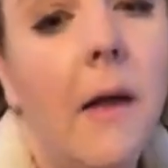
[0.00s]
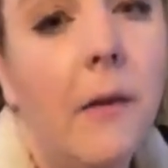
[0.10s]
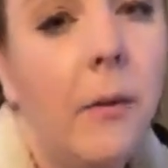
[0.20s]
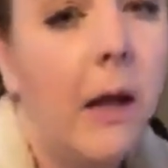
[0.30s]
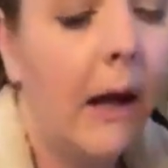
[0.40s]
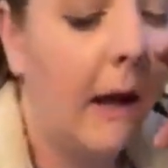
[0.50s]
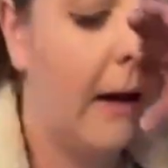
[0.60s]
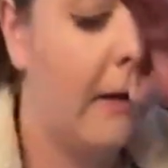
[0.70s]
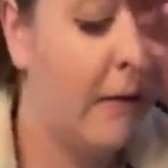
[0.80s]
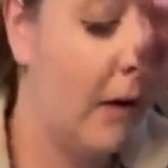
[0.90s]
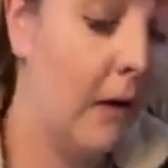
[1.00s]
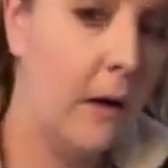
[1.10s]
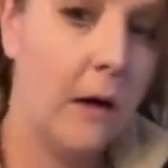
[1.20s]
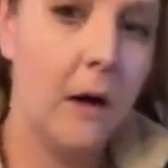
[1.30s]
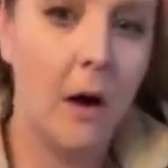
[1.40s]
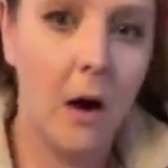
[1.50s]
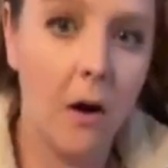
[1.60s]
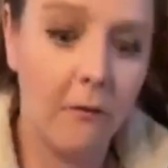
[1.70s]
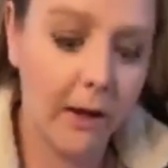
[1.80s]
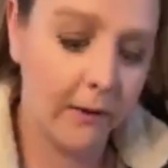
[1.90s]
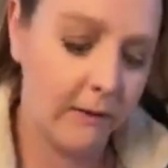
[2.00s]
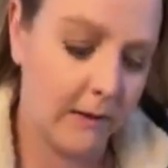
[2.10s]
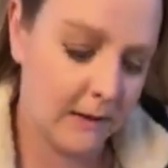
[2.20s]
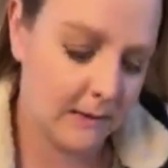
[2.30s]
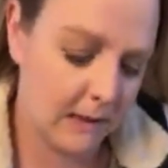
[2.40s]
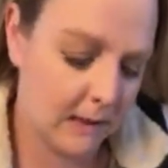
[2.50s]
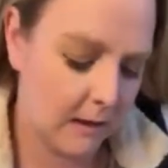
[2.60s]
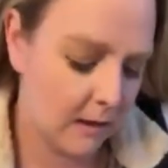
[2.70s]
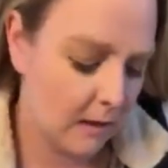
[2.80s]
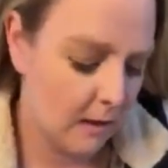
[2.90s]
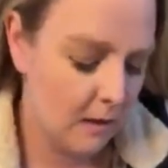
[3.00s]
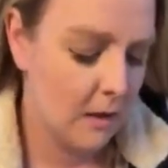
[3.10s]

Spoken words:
And then we have our Valentine's Day kit.